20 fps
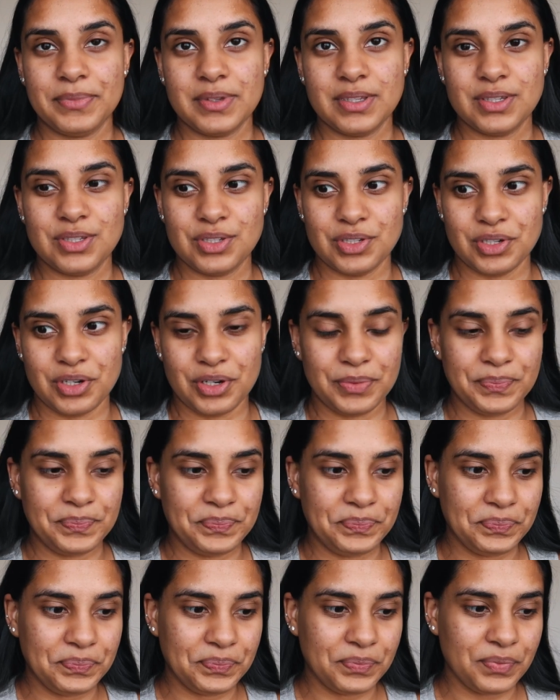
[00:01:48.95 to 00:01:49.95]
So
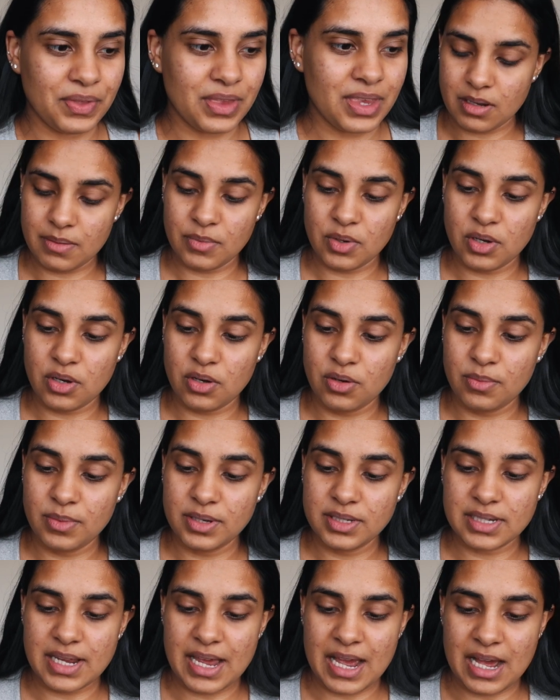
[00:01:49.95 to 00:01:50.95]
I'm
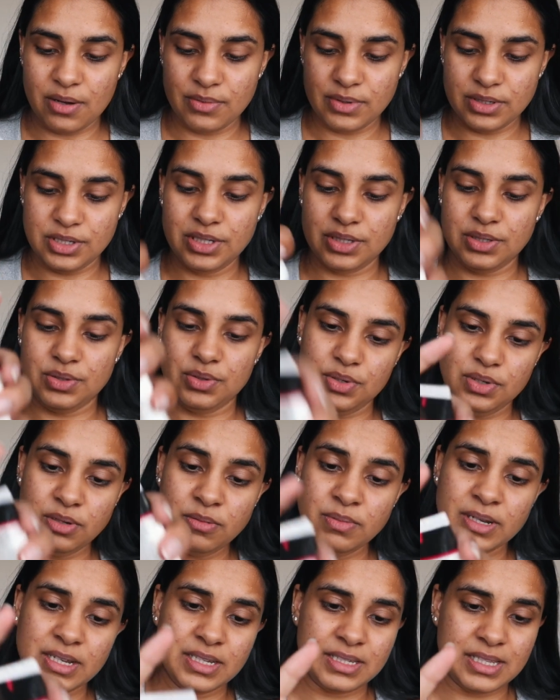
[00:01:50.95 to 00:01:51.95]
almost out, which is good
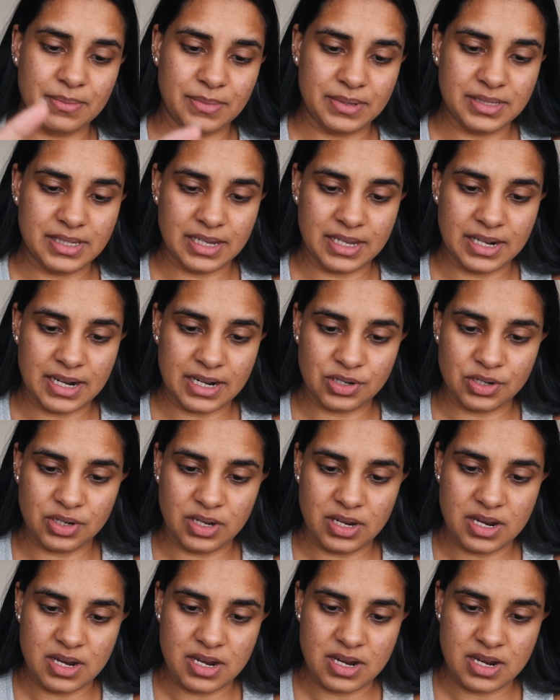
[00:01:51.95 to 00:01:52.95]
because that means I can
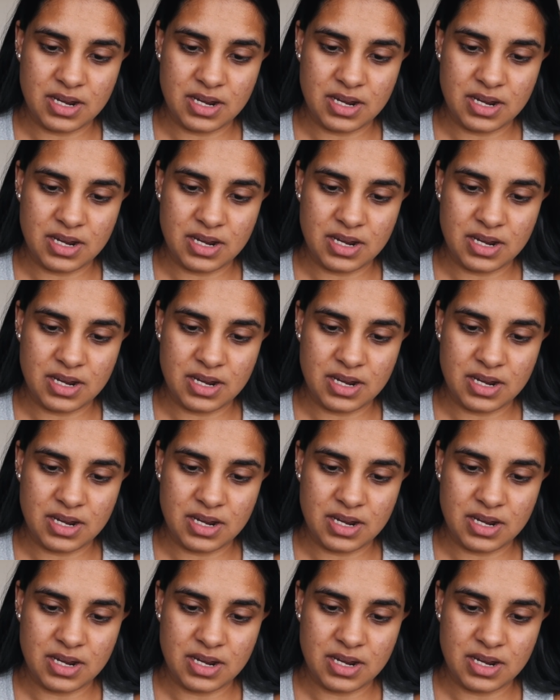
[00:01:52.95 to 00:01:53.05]
actually